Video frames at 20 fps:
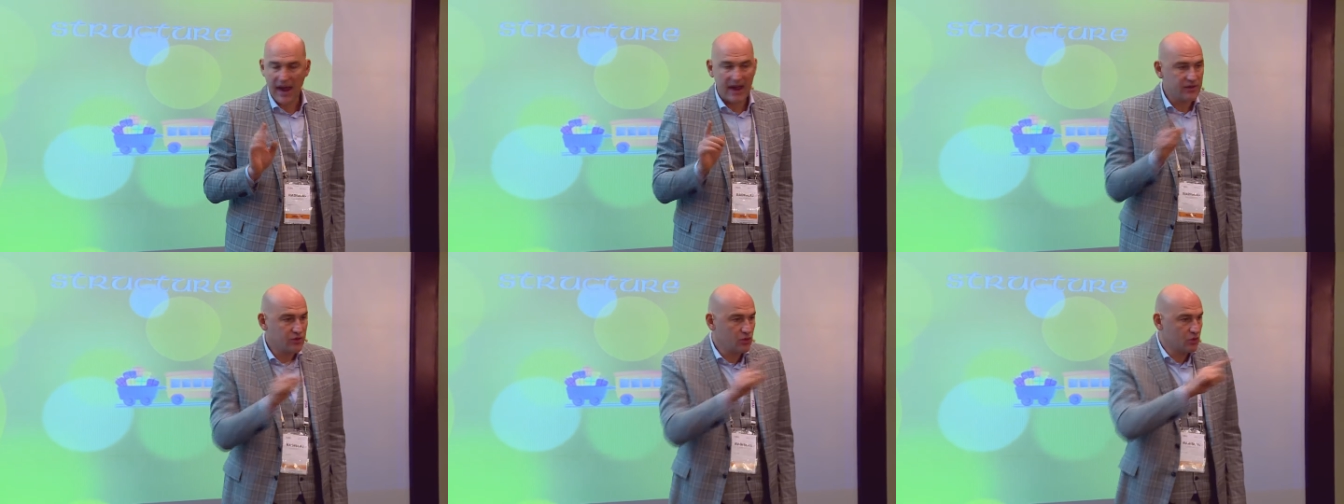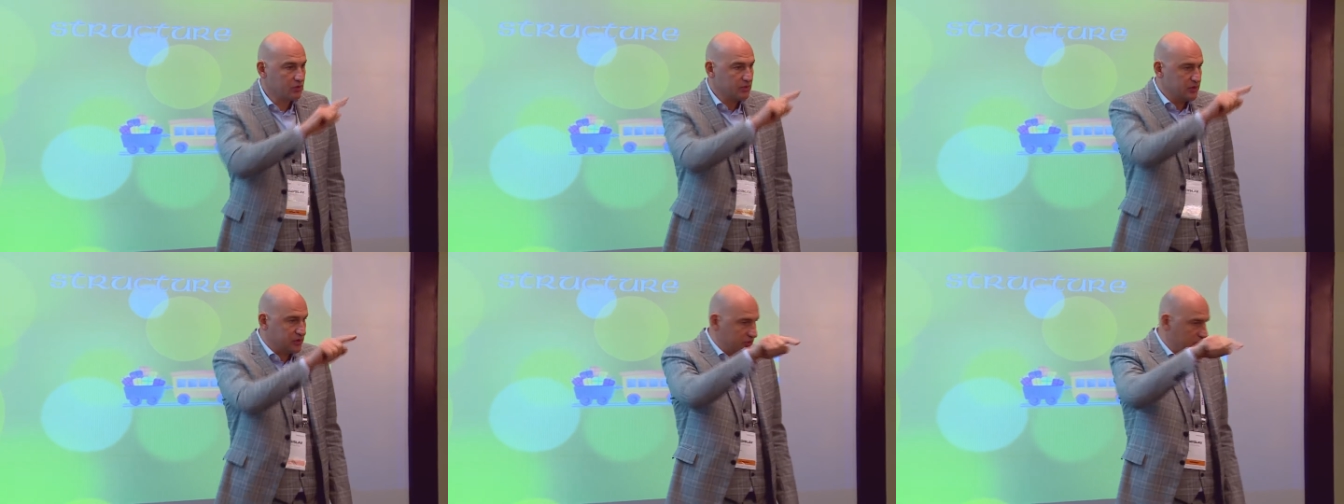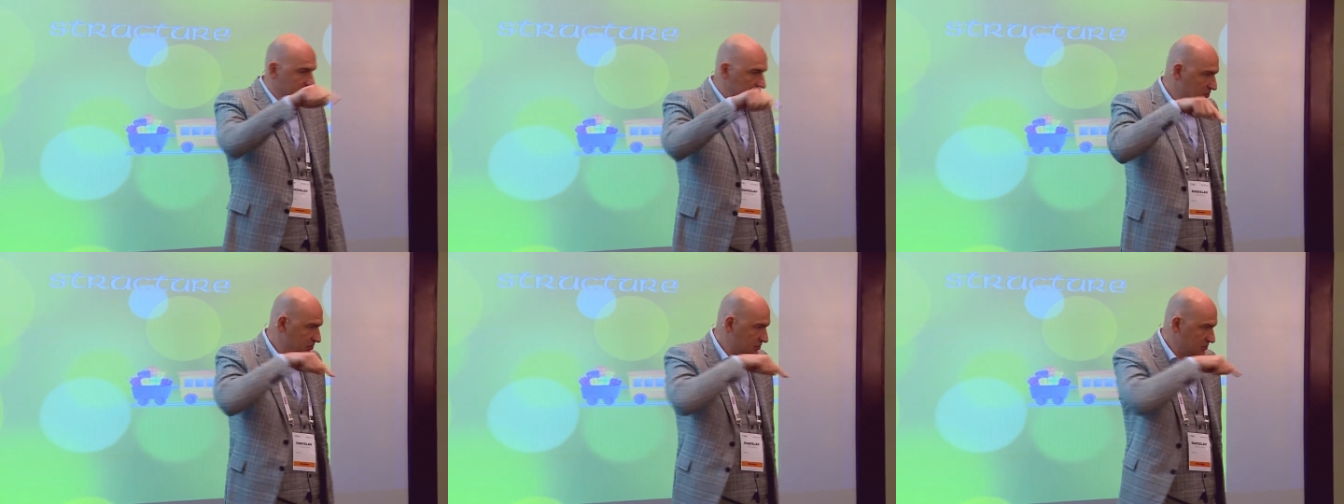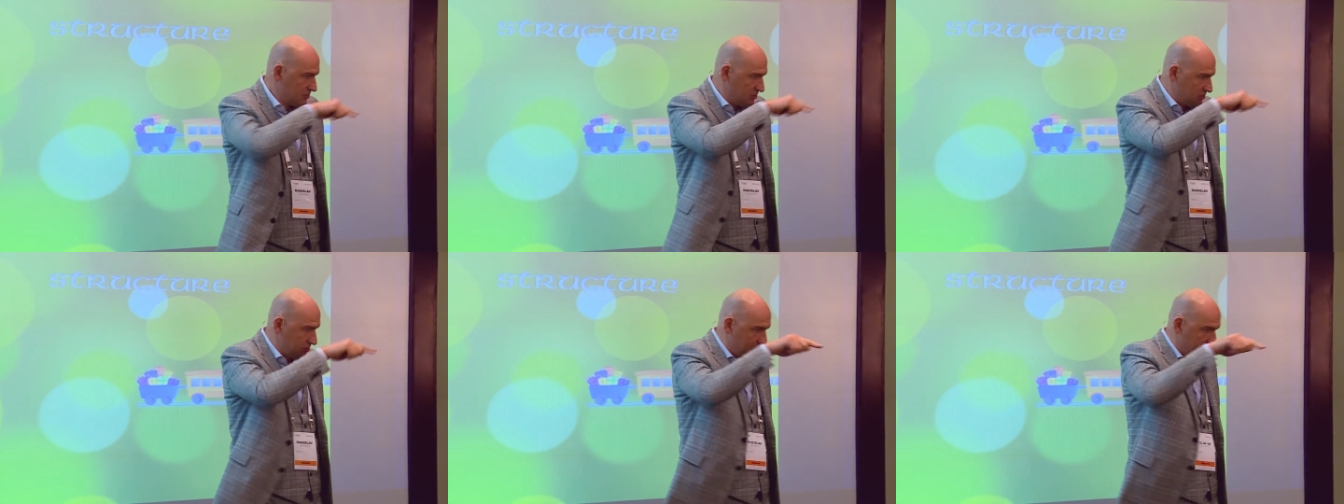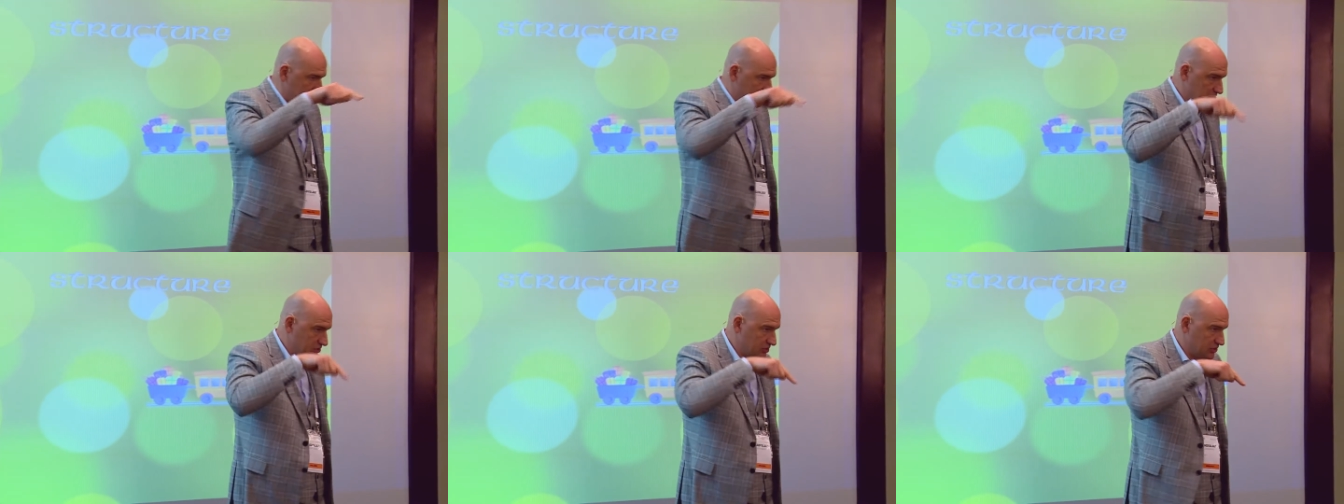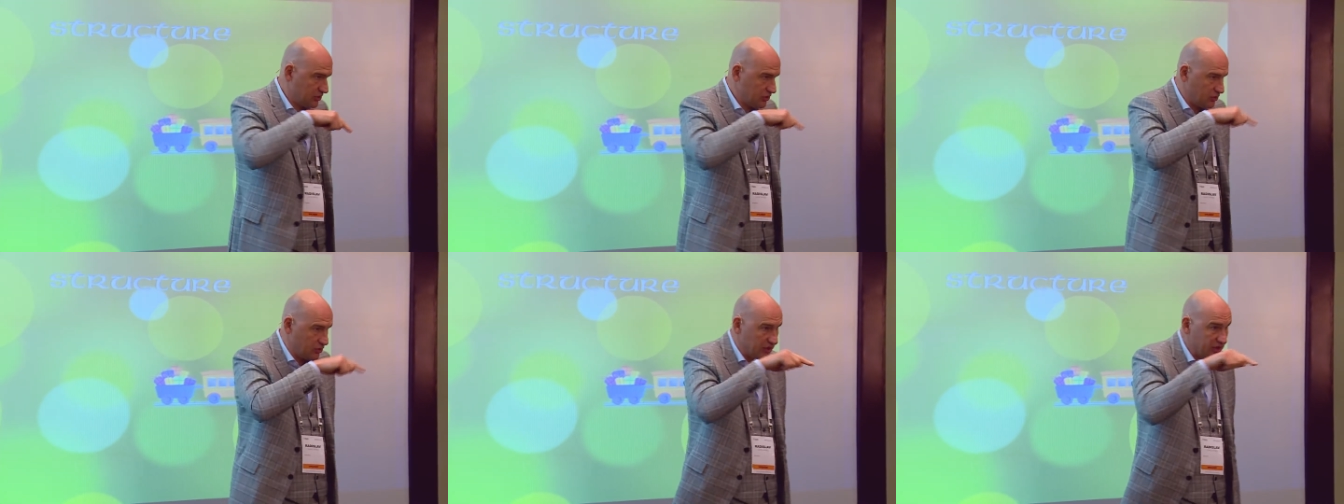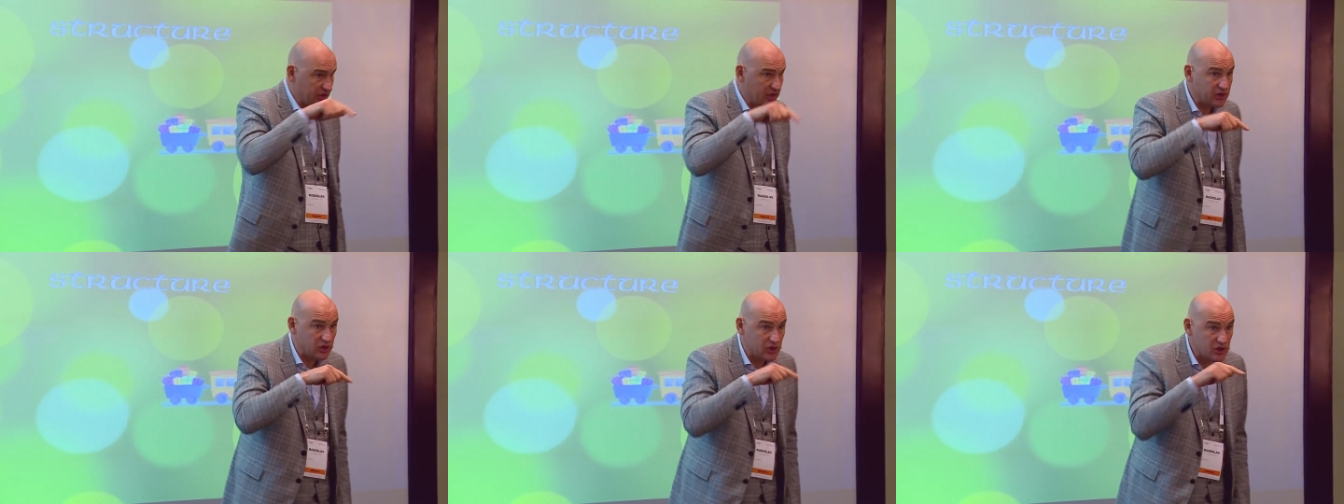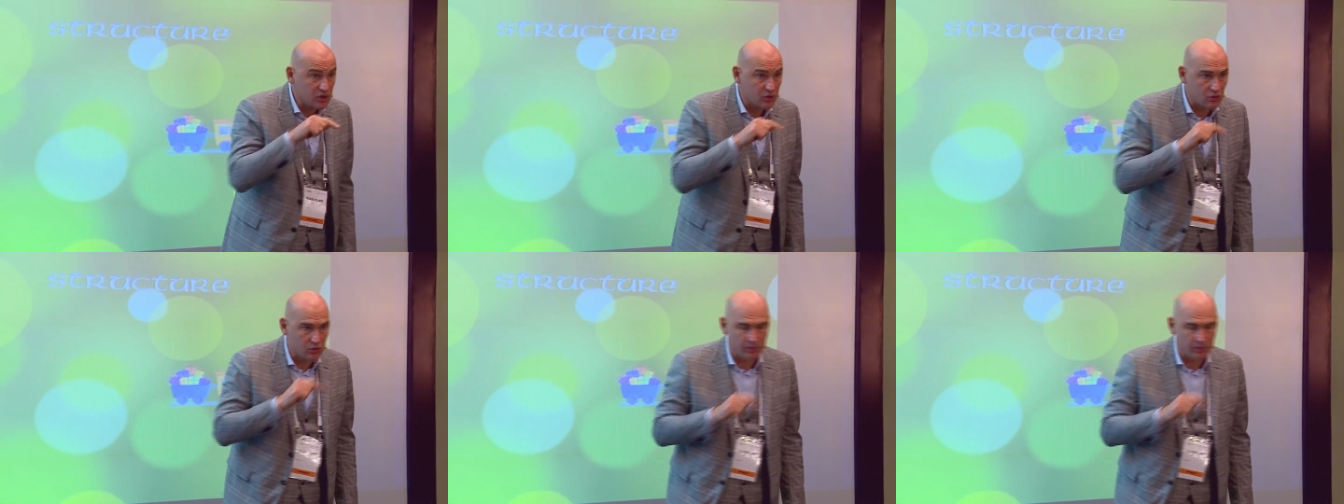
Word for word: Unknown between you in the, in the